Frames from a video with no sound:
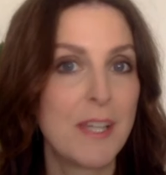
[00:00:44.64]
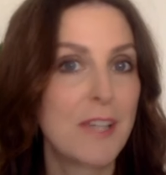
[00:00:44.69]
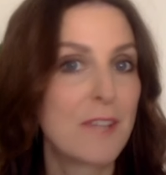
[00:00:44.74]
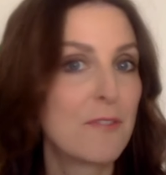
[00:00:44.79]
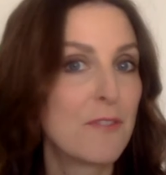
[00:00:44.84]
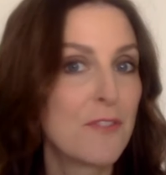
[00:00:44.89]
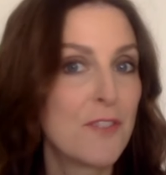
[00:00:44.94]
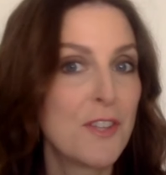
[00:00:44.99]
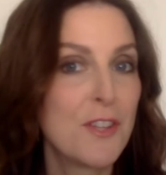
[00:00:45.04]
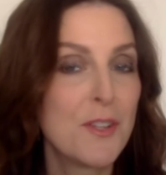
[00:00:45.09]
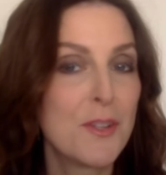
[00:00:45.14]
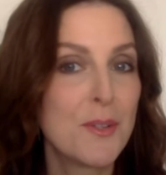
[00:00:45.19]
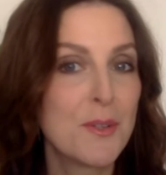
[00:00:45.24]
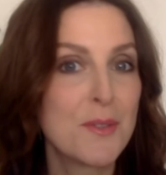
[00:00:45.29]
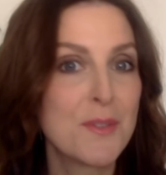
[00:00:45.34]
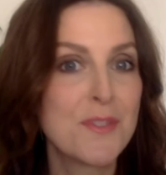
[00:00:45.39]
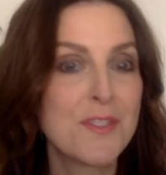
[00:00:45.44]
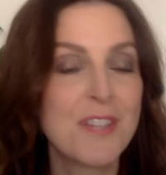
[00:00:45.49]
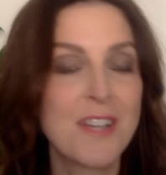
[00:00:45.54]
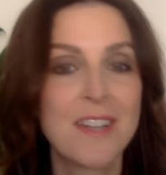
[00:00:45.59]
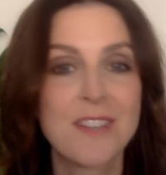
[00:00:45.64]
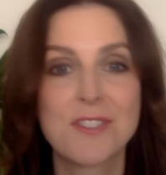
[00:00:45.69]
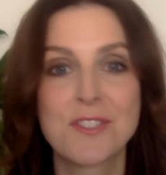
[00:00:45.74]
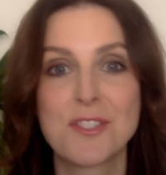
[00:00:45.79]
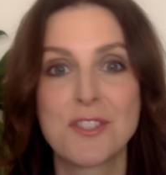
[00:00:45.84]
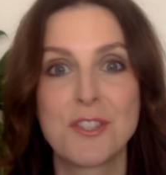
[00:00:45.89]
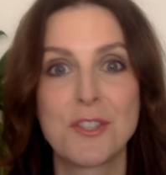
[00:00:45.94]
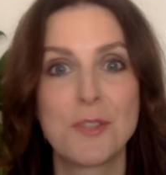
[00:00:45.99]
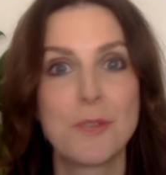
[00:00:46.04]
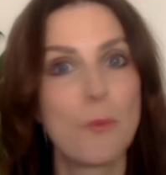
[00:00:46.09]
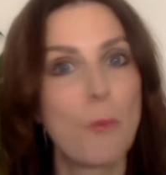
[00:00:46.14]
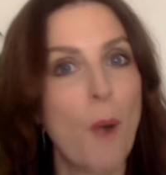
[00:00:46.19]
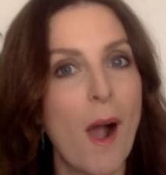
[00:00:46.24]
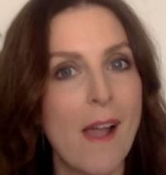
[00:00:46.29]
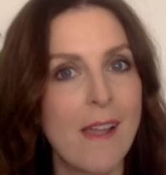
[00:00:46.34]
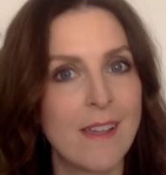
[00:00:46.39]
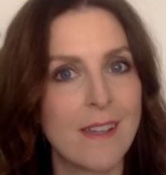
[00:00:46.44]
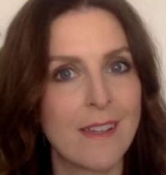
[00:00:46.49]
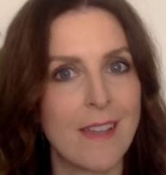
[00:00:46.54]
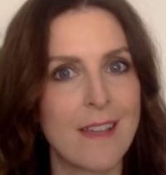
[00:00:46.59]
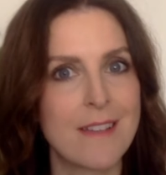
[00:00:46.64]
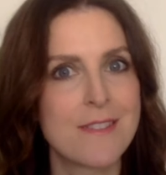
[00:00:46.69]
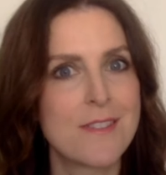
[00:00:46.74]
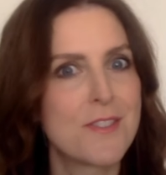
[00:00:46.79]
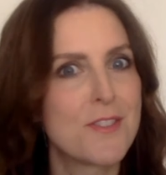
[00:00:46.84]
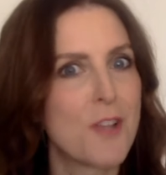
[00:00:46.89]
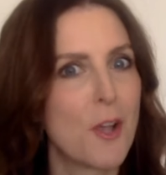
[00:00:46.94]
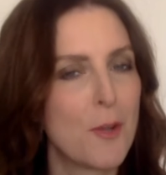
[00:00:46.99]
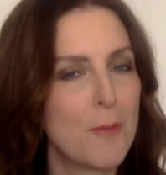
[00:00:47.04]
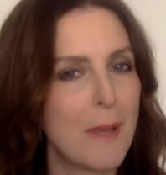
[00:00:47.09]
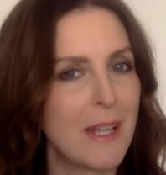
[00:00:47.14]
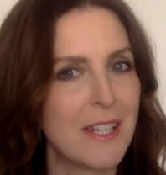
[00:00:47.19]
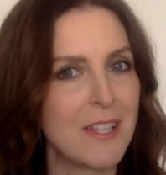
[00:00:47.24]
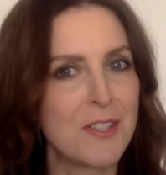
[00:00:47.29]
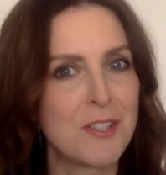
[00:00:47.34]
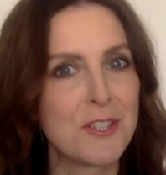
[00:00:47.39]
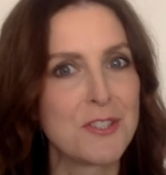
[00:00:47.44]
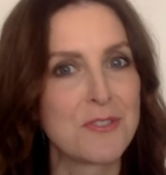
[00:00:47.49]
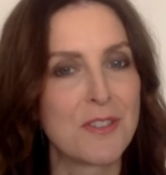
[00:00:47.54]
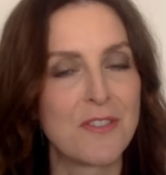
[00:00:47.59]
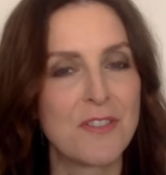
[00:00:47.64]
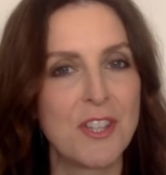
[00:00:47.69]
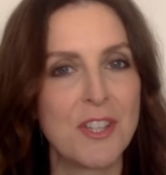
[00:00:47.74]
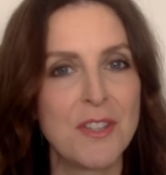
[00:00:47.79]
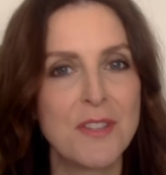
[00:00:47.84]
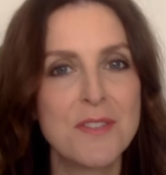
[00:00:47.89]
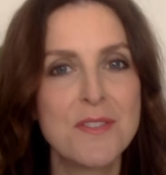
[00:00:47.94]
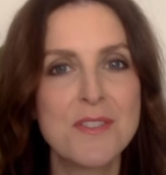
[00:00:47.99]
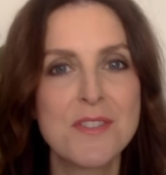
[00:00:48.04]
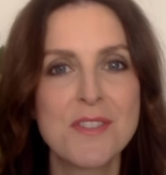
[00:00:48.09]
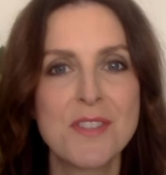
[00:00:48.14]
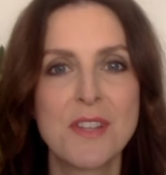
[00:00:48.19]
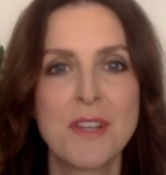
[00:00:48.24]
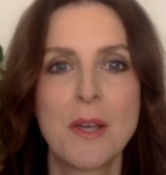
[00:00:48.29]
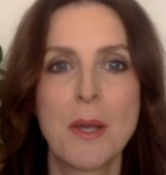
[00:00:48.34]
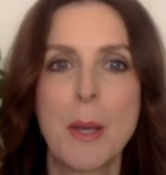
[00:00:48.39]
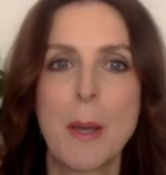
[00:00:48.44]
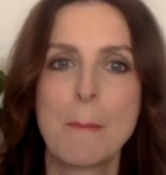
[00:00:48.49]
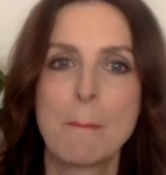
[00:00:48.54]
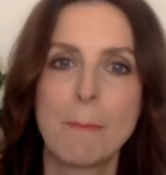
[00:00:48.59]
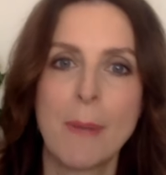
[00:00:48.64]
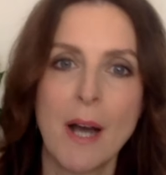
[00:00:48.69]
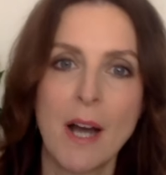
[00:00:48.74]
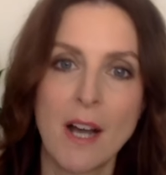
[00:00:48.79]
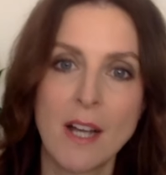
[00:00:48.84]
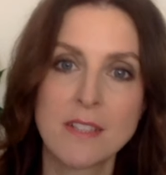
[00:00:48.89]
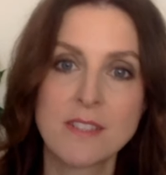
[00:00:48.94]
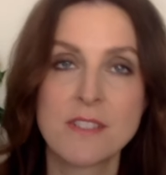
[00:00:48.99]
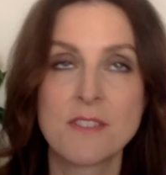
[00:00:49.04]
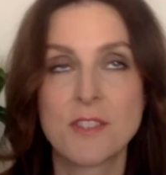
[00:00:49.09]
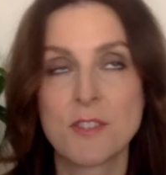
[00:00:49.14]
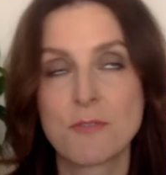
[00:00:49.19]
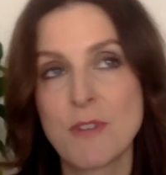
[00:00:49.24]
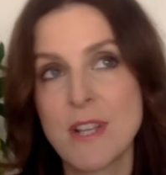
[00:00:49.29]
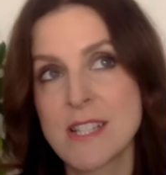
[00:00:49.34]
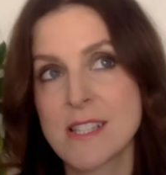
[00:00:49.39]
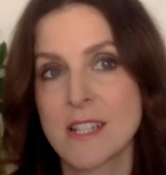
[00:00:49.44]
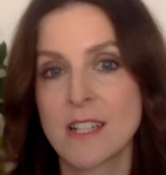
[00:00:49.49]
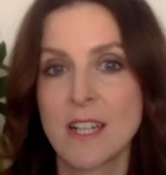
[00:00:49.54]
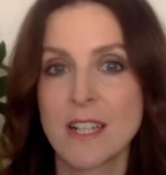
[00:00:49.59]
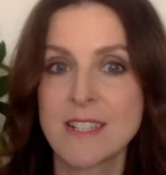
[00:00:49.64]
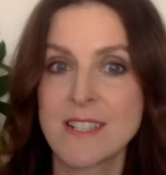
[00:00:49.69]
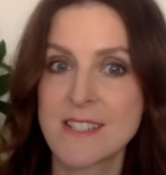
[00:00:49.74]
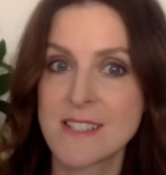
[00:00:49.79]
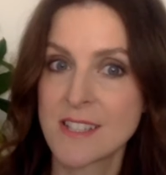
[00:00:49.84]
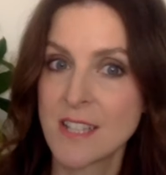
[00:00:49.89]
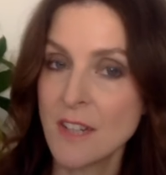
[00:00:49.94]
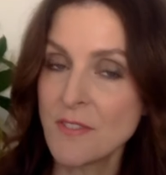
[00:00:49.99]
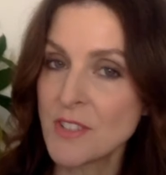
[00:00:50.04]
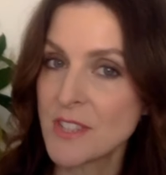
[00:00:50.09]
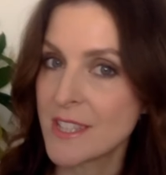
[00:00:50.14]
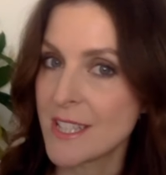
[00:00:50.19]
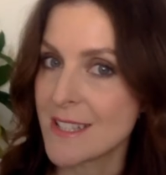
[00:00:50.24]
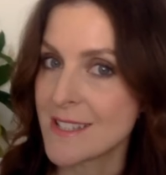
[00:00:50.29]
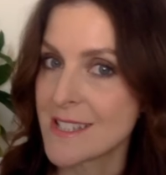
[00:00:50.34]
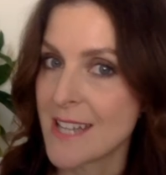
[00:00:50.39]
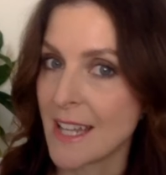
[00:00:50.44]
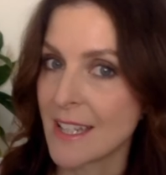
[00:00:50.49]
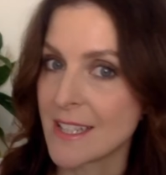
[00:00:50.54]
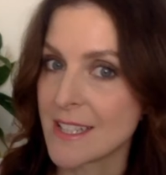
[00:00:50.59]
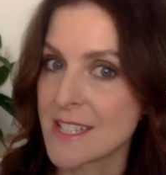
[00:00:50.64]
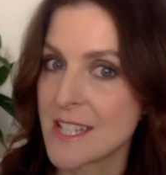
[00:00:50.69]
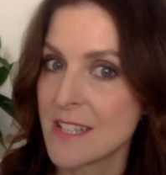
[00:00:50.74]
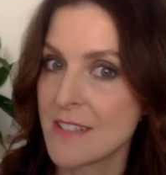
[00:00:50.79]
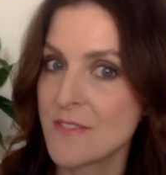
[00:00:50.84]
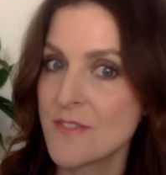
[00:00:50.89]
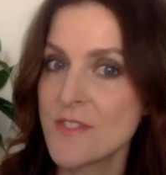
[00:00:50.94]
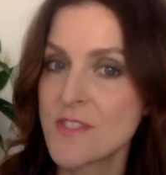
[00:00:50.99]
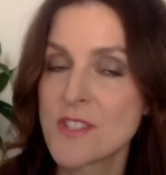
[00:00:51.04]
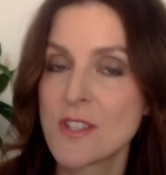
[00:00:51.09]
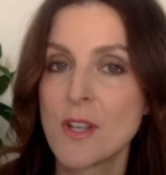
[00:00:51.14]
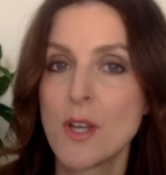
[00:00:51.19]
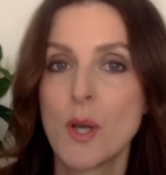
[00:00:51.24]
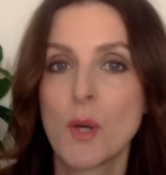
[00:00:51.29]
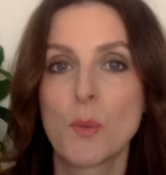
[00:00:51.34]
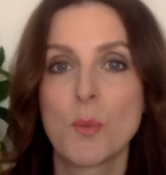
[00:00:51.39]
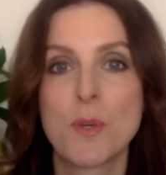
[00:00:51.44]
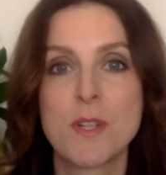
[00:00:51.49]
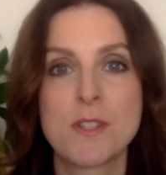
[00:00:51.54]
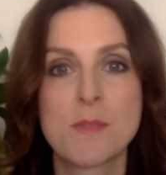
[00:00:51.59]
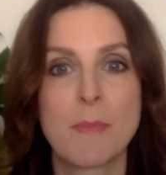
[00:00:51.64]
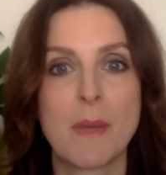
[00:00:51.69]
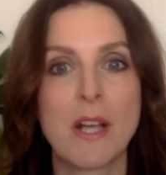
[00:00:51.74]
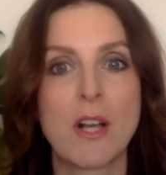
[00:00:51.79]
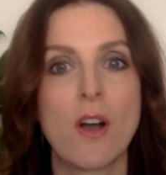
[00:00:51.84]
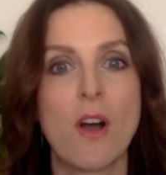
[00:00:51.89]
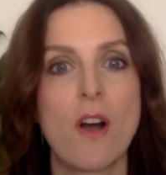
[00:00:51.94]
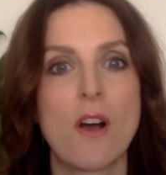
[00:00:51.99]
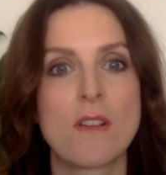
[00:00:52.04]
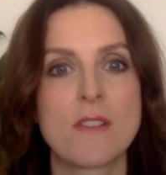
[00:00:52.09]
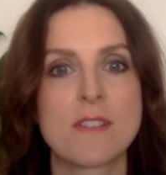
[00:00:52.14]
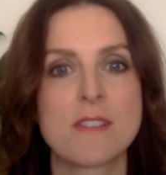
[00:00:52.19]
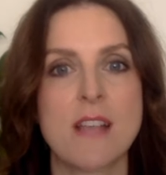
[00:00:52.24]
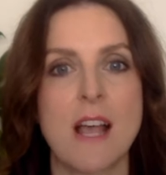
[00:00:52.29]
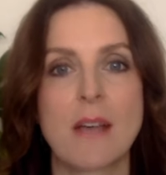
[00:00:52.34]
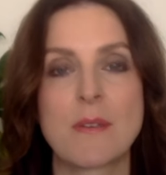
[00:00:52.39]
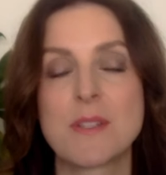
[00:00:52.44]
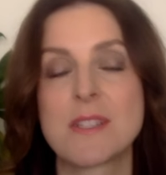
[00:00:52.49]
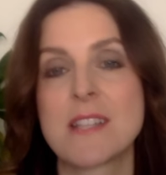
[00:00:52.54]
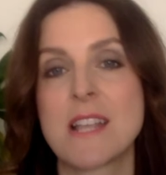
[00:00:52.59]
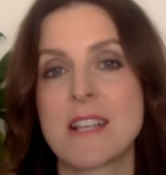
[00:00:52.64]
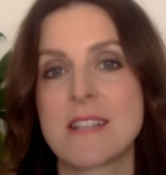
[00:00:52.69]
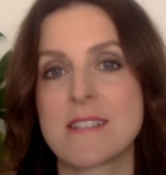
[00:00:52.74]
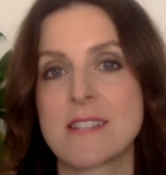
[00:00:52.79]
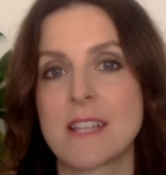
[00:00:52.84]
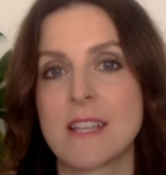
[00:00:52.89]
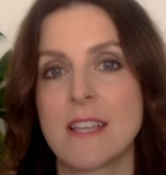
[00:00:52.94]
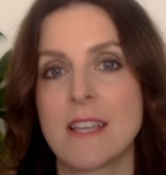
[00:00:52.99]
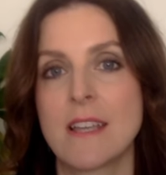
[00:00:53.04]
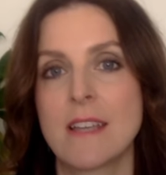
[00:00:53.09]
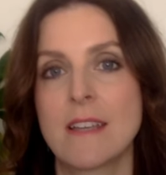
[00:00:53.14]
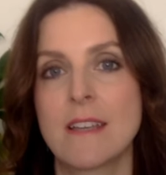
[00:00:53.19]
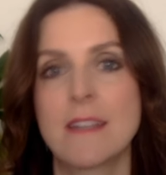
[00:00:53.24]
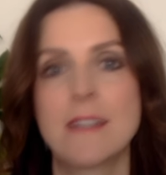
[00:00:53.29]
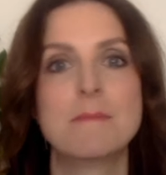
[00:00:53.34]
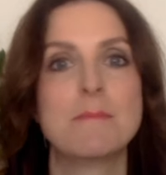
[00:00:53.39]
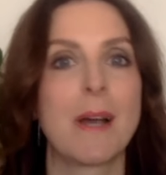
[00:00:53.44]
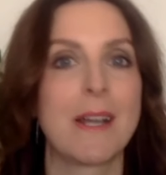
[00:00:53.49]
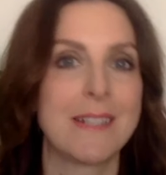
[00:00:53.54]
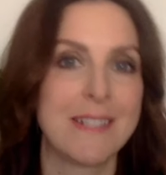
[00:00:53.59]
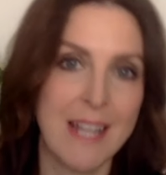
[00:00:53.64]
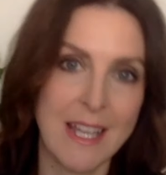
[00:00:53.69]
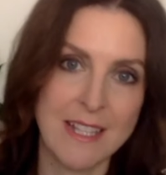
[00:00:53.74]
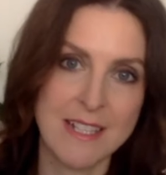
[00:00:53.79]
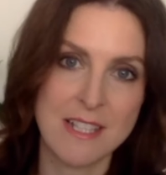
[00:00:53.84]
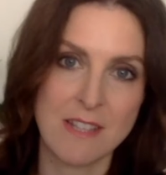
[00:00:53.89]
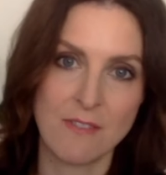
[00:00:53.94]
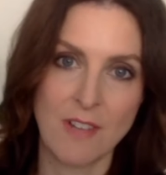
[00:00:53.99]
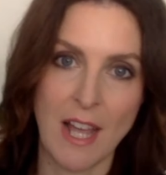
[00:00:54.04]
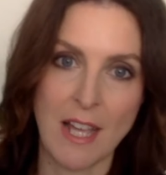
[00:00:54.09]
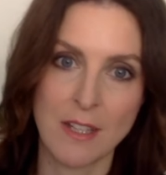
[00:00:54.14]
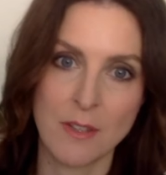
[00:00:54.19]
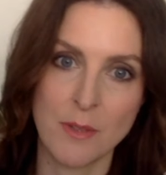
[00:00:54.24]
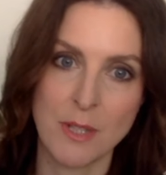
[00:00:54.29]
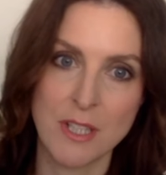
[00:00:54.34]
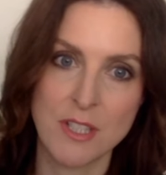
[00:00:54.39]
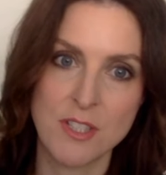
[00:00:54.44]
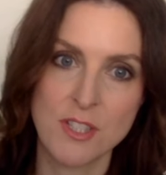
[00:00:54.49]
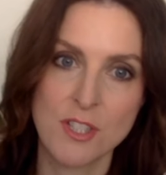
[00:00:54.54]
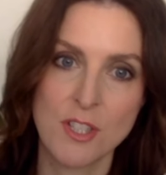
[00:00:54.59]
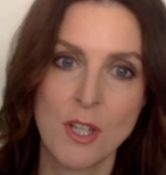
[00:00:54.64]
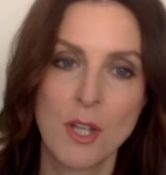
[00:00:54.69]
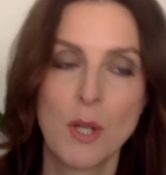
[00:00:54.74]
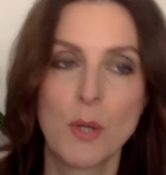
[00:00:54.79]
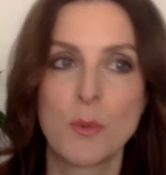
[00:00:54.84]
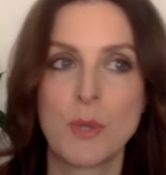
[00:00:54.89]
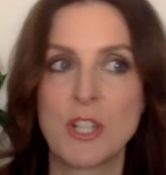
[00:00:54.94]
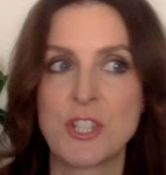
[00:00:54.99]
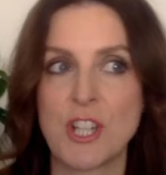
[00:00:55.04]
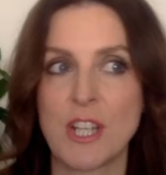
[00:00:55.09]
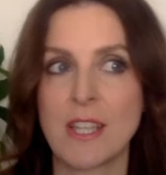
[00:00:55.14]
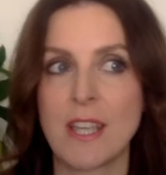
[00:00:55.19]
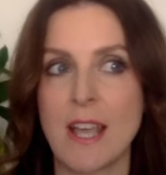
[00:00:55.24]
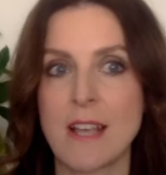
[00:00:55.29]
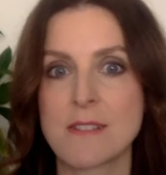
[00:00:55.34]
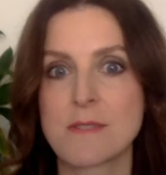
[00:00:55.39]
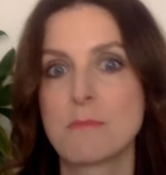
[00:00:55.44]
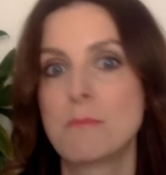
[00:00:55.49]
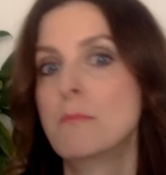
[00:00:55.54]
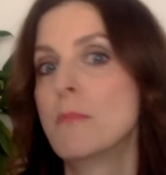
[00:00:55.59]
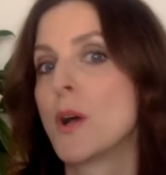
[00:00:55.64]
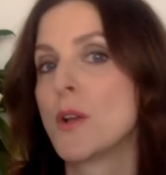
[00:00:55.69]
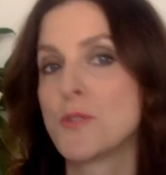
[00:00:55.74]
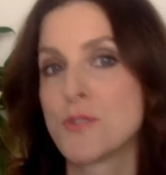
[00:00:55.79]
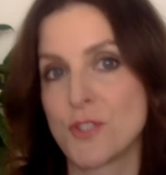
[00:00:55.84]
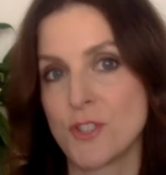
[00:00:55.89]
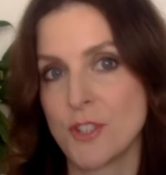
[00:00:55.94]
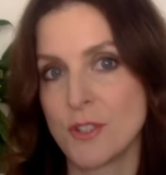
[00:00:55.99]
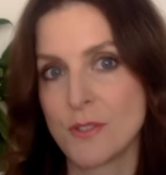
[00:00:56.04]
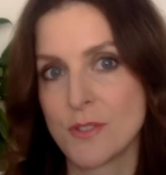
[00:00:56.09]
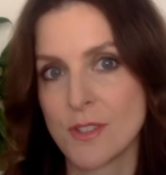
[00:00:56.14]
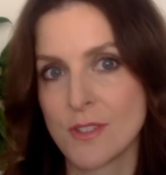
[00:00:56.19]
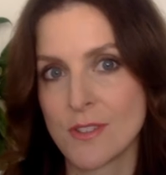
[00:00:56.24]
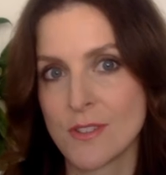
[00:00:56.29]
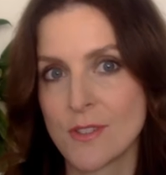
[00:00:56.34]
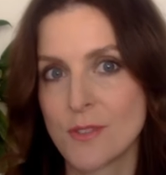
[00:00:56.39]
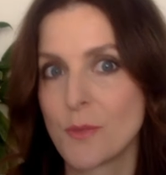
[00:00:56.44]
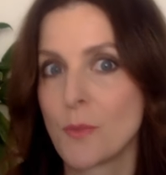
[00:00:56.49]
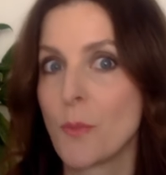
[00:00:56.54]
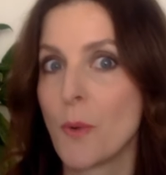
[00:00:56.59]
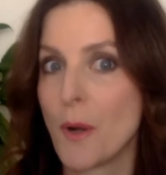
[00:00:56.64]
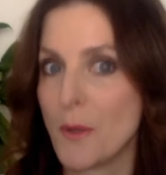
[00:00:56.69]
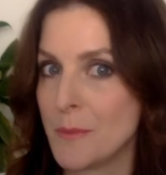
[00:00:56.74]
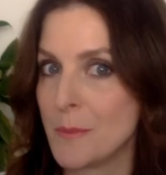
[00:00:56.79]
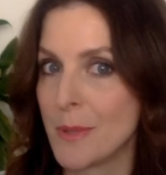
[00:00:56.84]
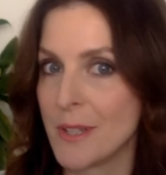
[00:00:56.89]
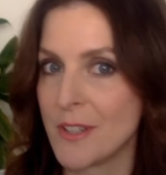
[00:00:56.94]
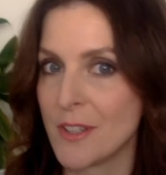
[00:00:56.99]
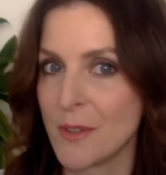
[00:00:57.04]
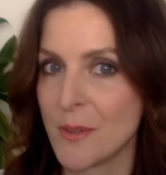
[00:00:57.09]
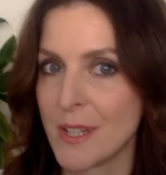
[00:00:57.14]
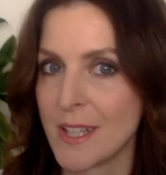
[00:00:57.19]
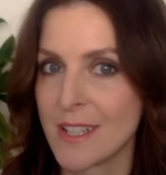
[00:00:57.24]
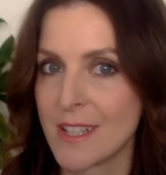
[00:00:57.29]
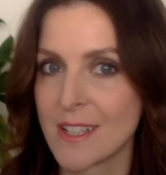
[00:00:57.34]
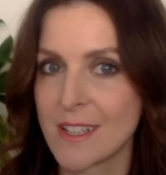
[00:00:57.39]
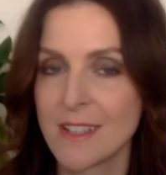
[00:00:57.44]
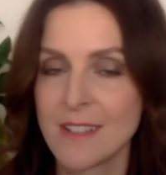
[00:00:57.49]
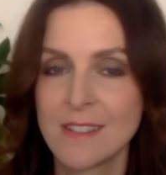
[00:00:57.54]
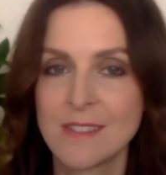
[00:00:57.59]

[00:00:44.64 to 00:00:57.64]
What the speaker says: confused as to why it gets so many good reviews. But the reason I discovered these negatives was because I was testing it in my native language, which I guess most users won't be doing.